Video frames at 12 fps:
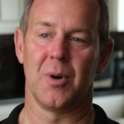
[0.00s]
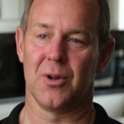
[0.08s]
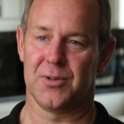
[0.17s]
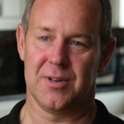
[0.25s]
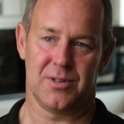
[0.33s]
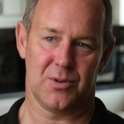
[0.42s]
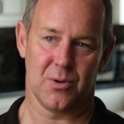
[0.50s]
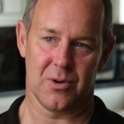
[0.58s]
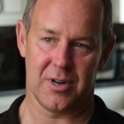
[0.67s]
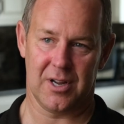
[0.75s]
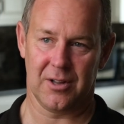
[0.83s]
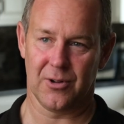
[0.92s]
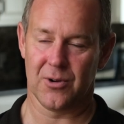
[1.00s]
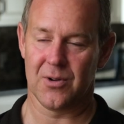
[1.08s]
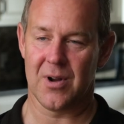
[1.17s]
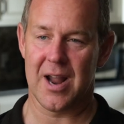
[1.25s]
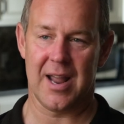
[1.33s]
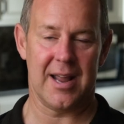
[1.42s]
multi-store
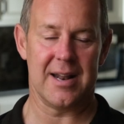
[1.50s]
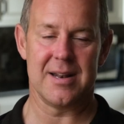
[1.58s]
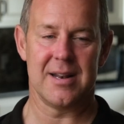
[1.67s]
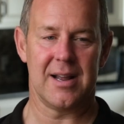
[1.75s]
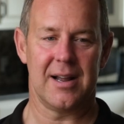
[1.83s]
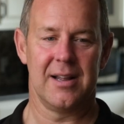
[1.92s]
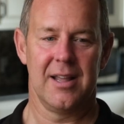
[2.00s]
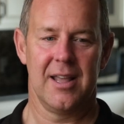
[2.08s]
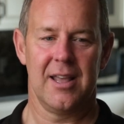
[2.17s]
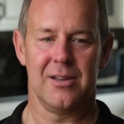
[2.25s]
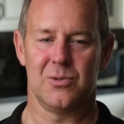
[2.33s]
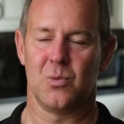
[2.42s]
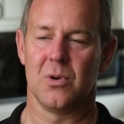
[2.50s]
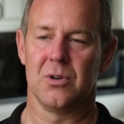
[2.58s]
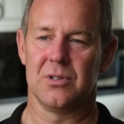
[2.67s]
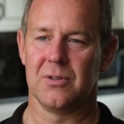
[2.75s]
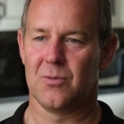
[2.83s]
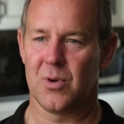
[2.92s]
dealer, and his
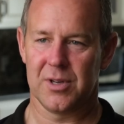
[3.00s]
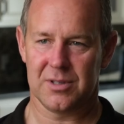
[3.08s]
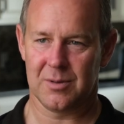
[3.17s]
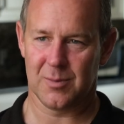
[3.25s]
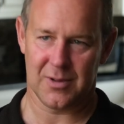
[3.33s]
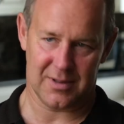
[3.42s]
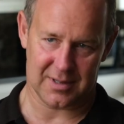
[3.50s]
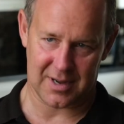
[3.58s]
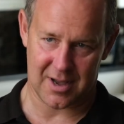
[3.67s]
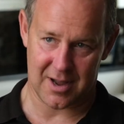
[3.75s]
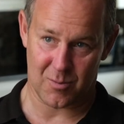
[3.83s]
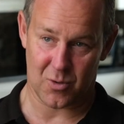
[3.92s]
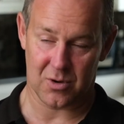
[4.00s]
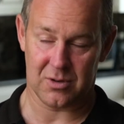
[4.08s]
words of wisdom at the time were,